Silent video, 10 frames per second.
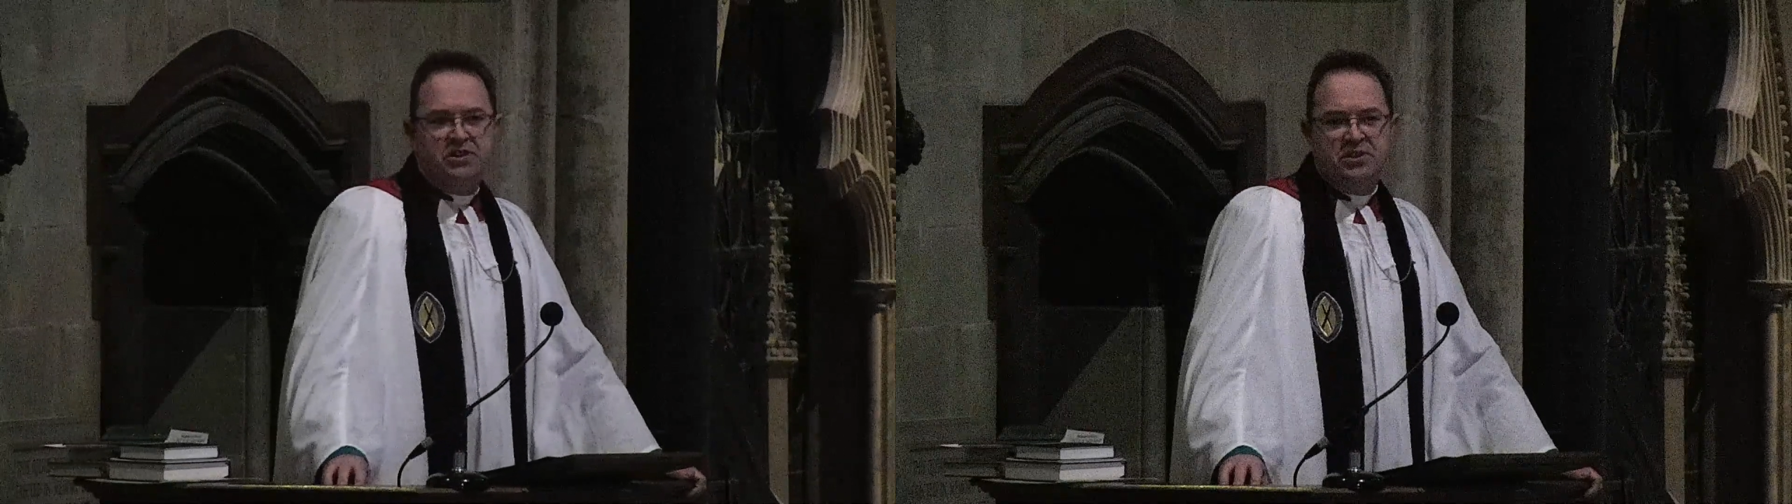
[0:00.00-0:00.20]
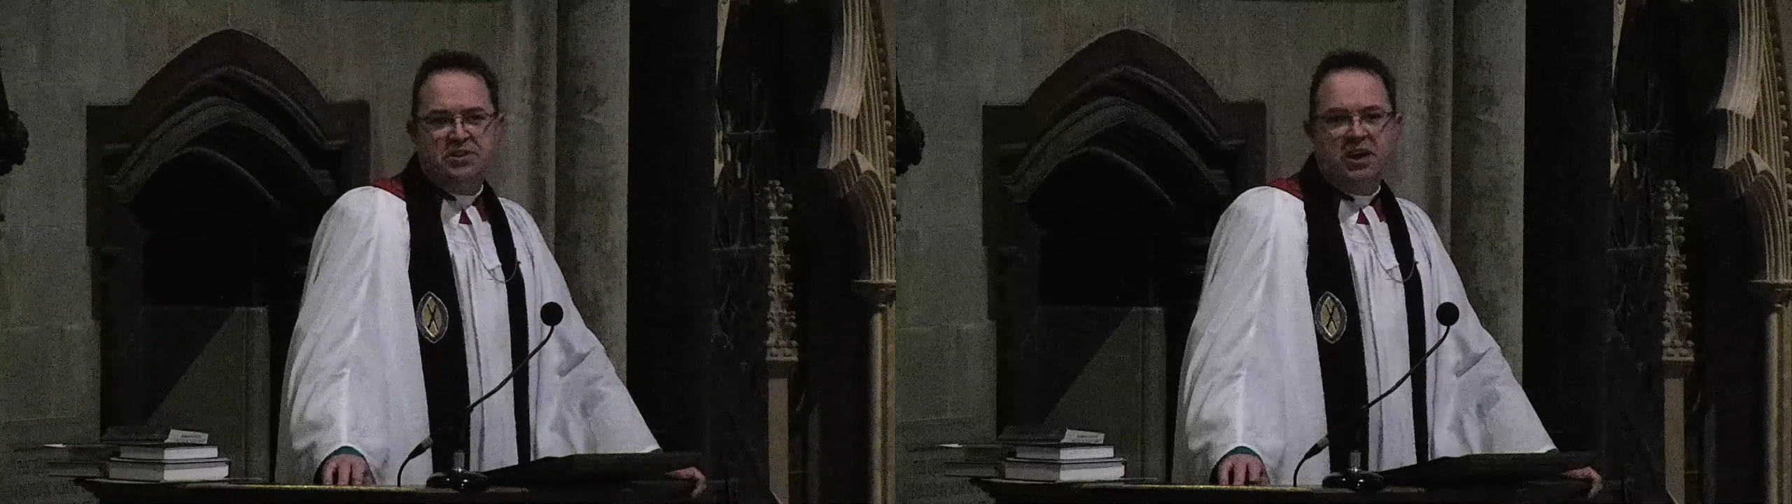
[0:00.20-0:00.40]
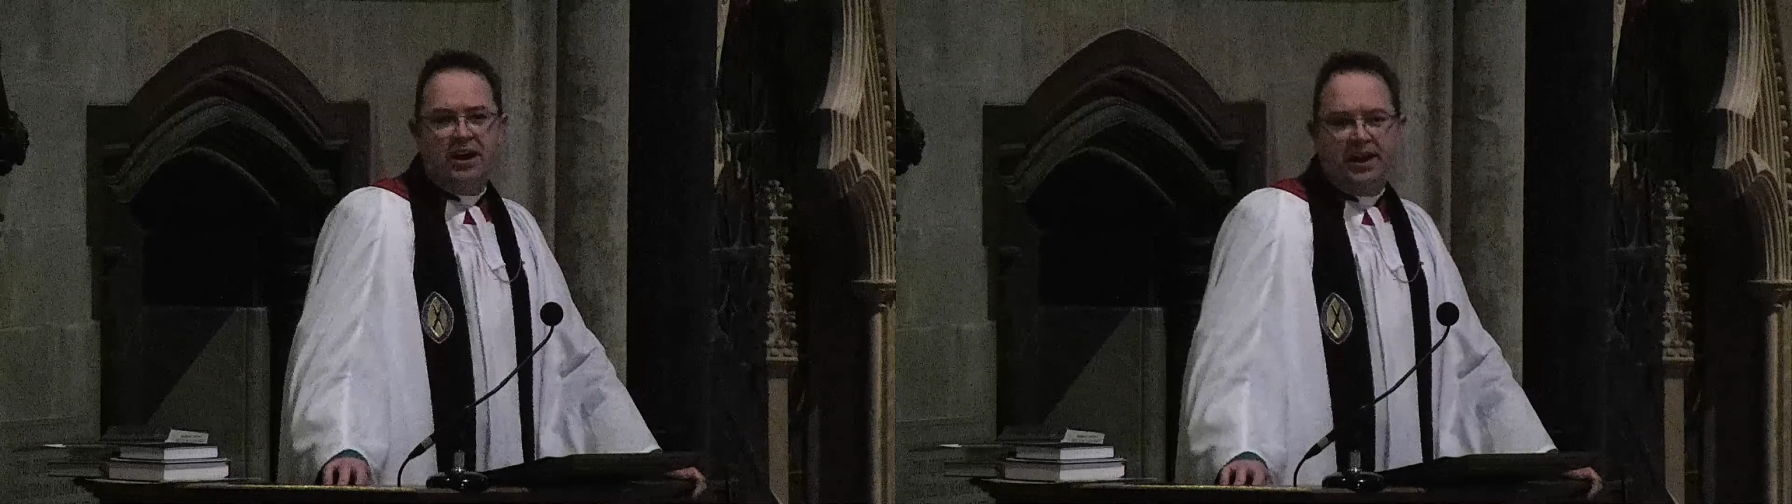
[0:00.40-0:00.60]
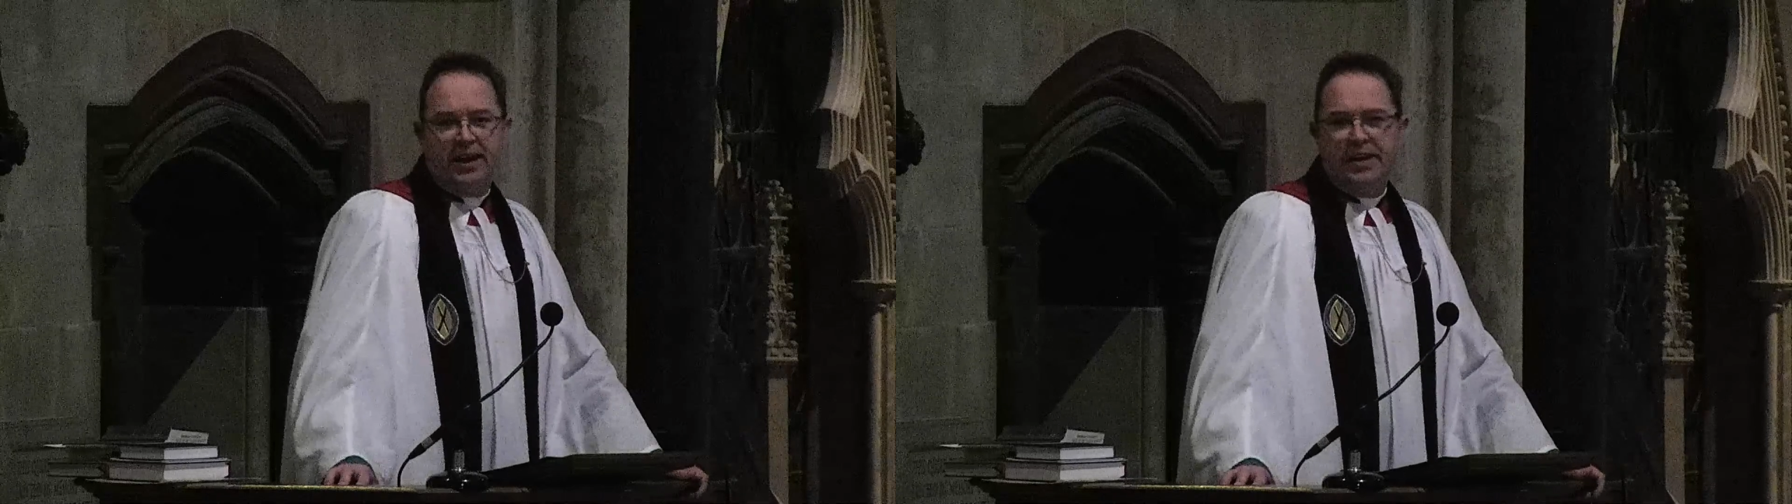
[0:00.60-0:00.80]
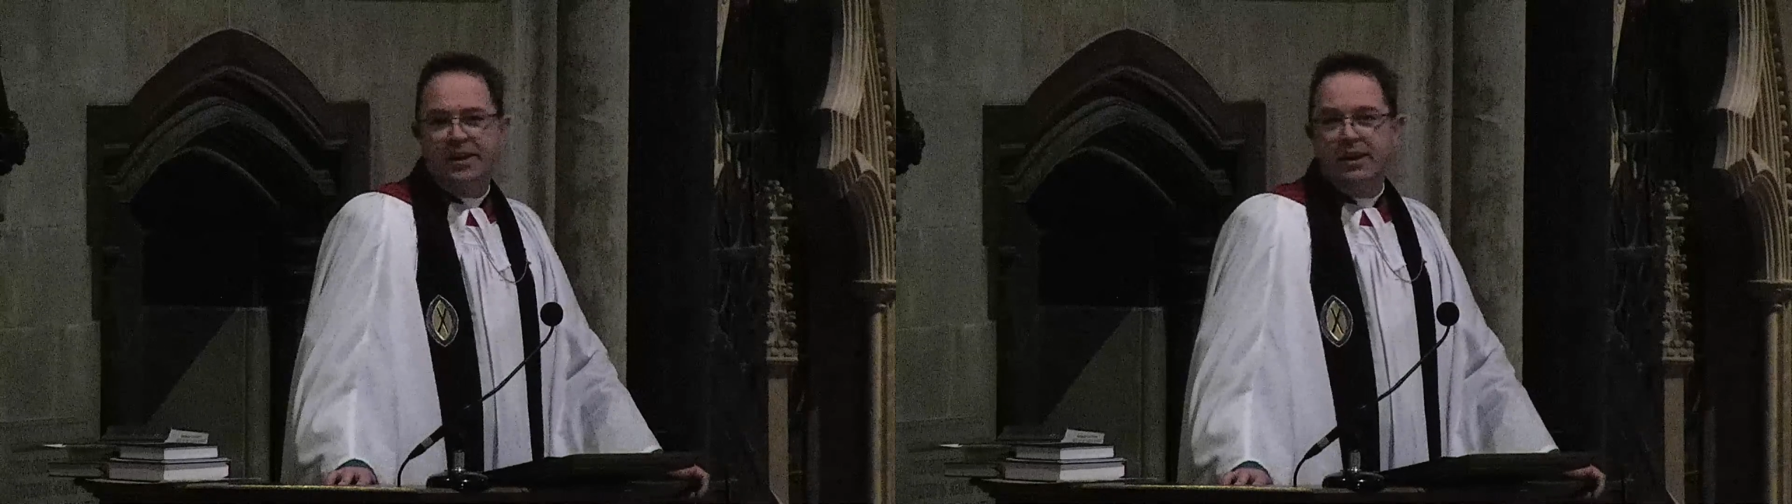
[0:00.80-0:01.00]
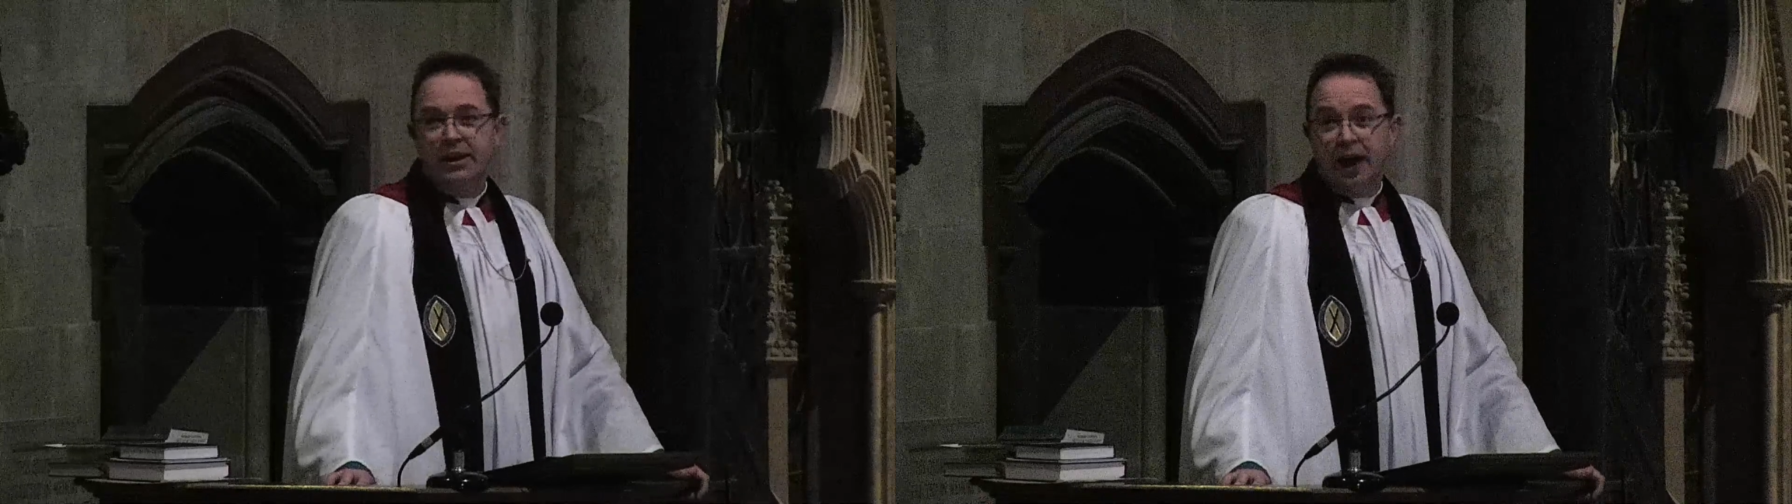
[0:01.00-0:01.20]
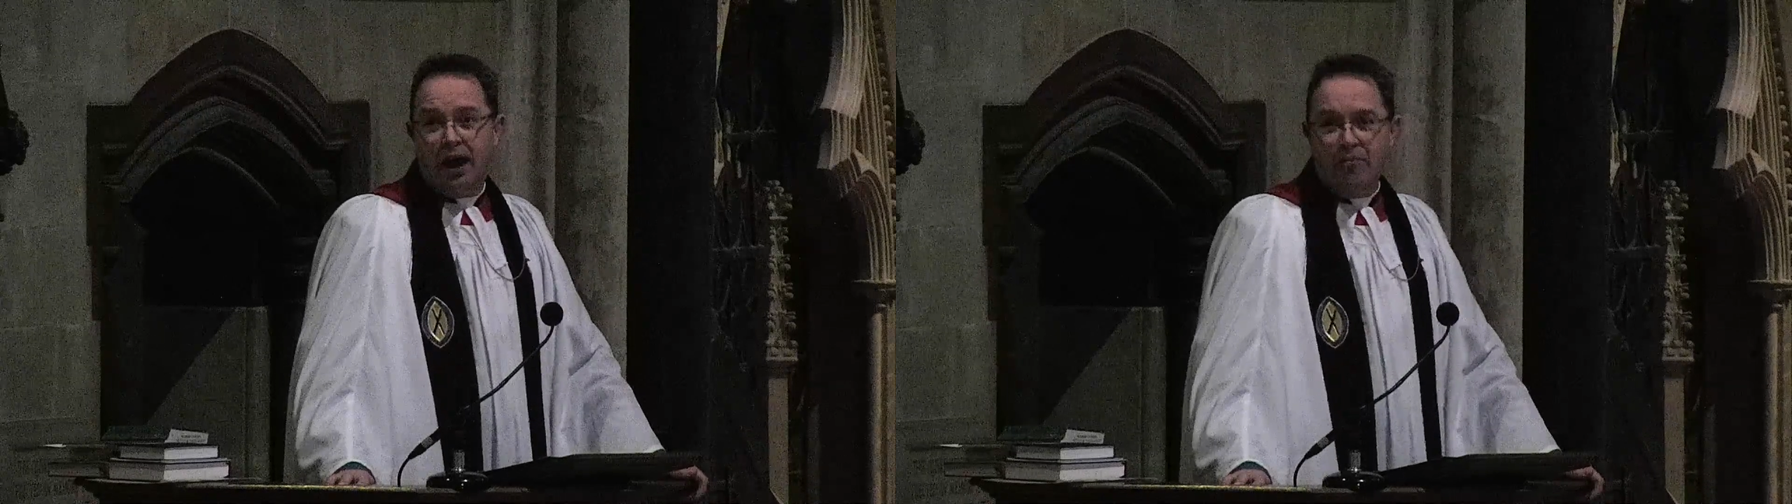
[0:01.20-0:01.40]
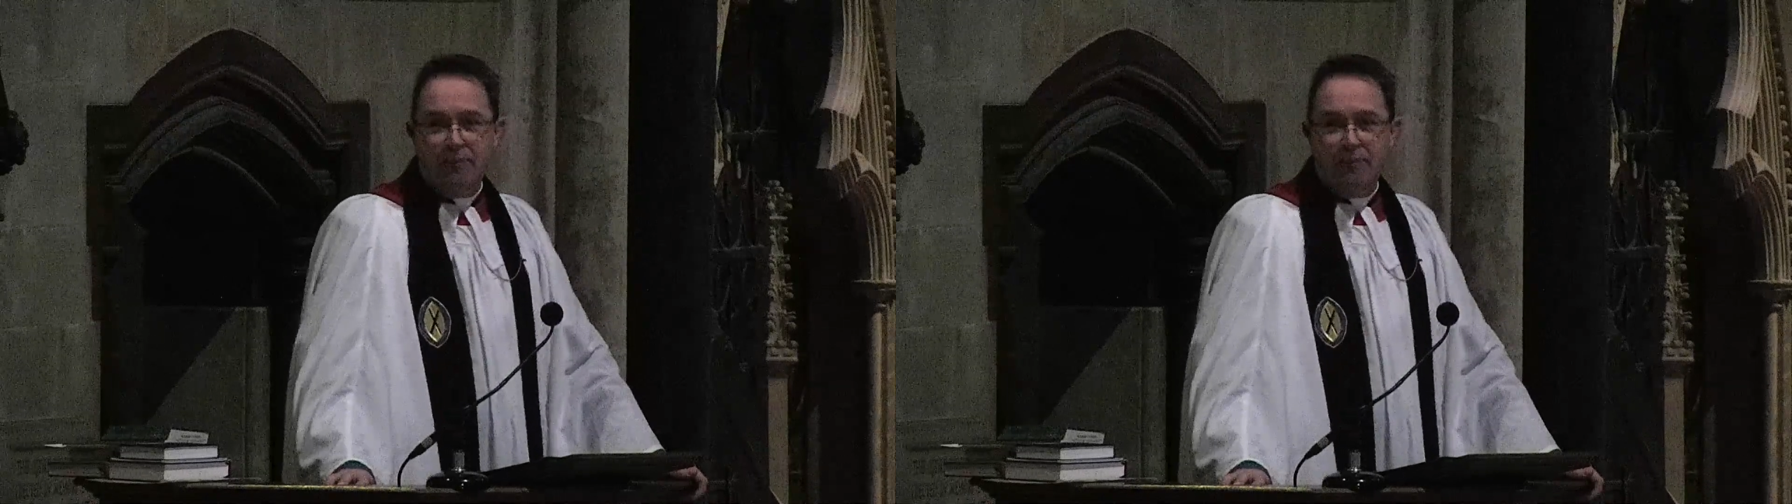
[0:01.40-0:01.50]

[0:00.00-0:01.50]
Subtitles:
desire are